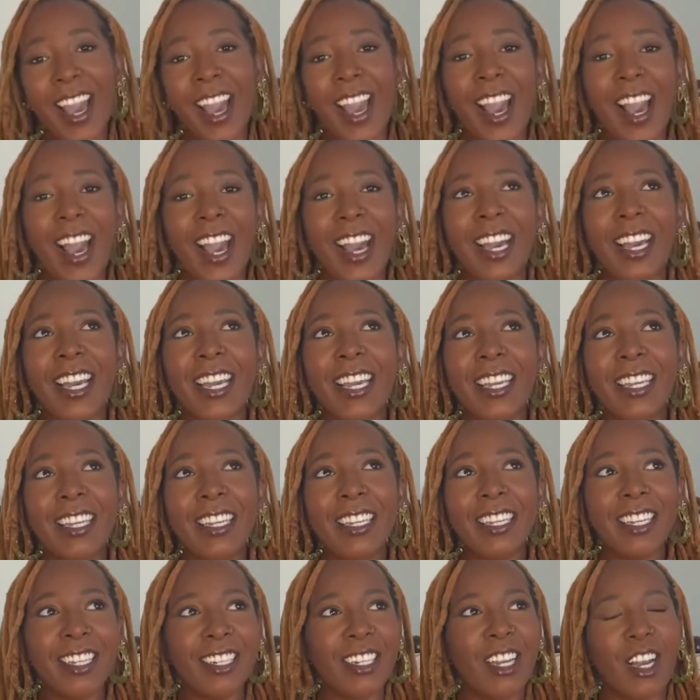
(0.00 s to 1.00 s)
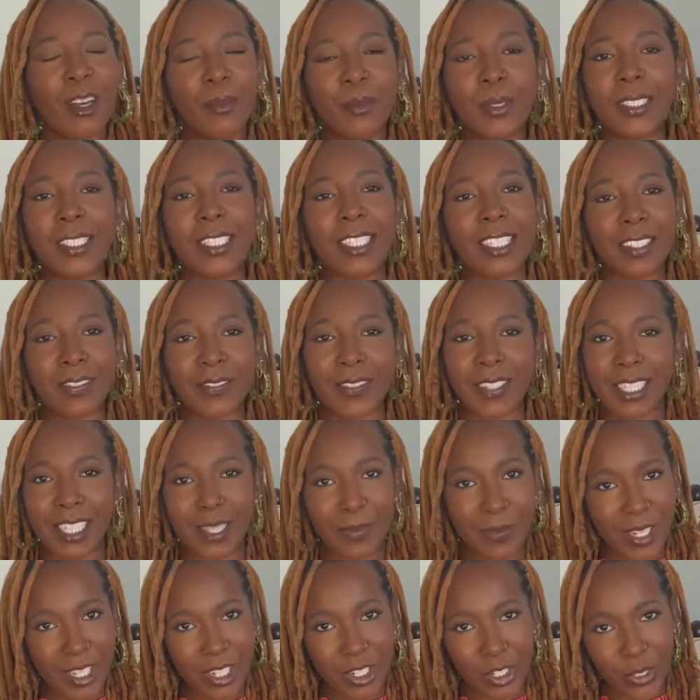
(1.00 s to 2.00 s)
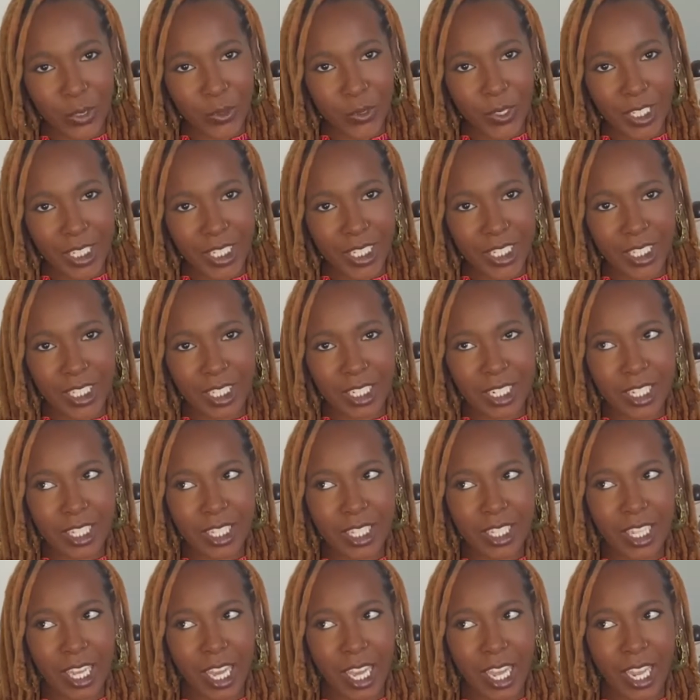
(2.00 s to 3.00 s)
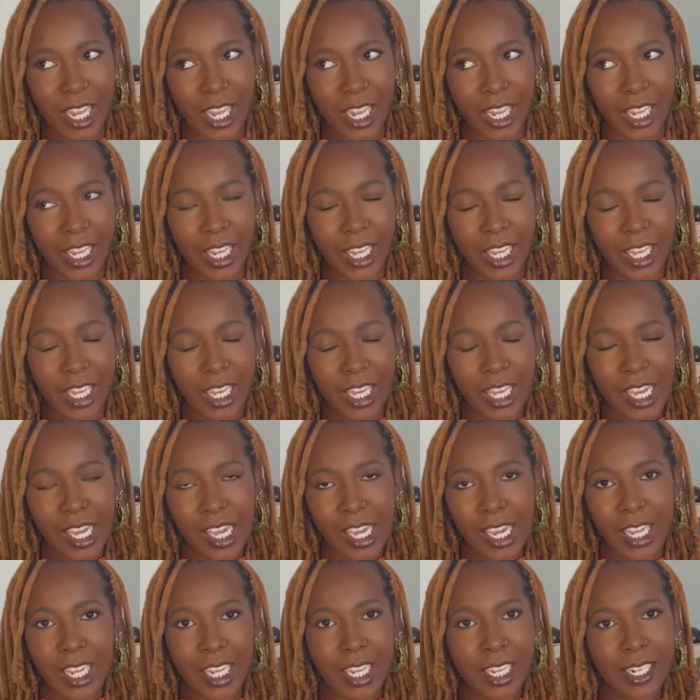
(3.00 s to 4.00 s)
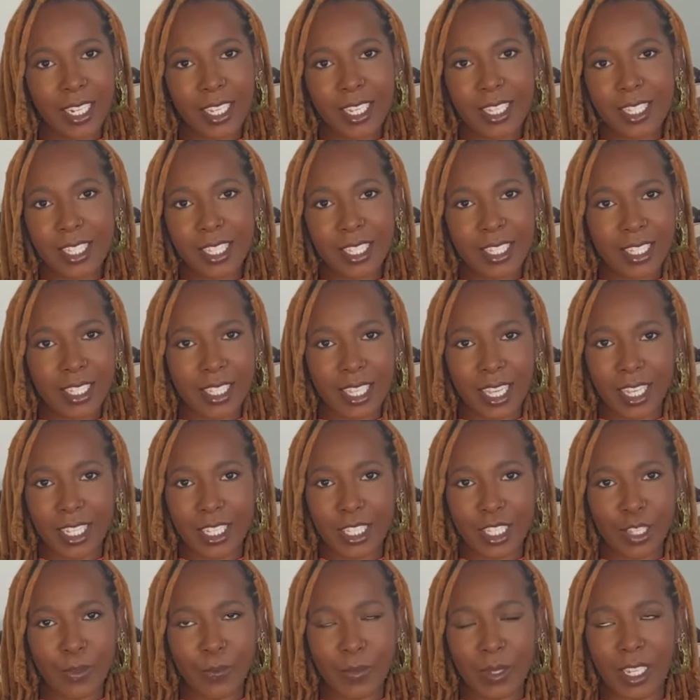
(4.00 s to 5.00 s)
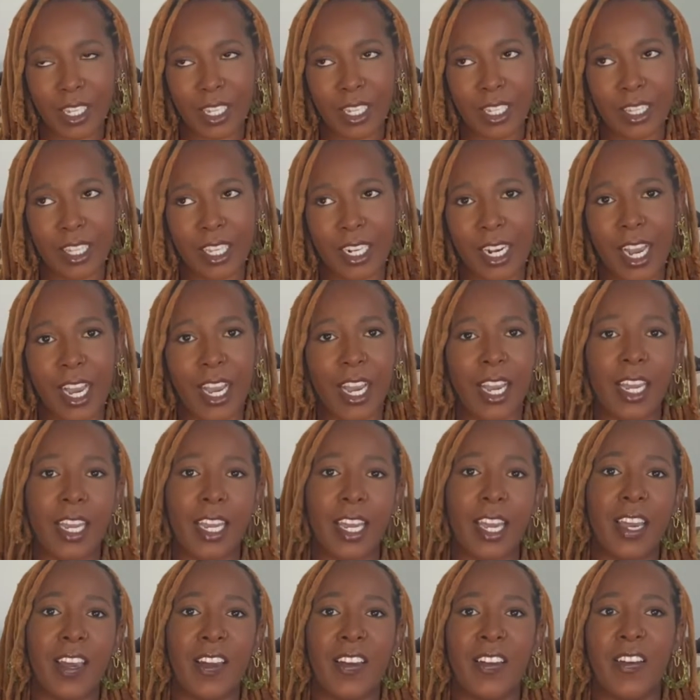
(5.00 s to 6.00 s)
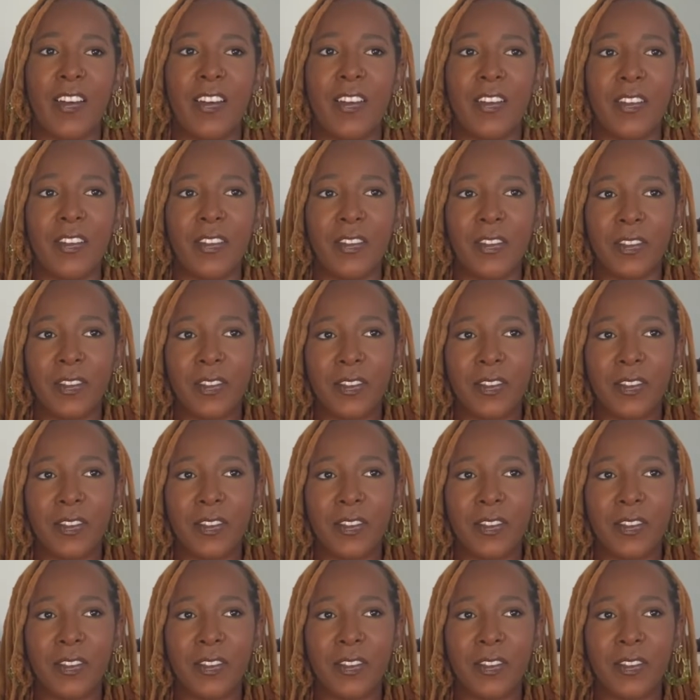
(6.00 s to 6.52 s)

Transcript: I cannot believe it's been 2 years. Like, it is insane to me that I have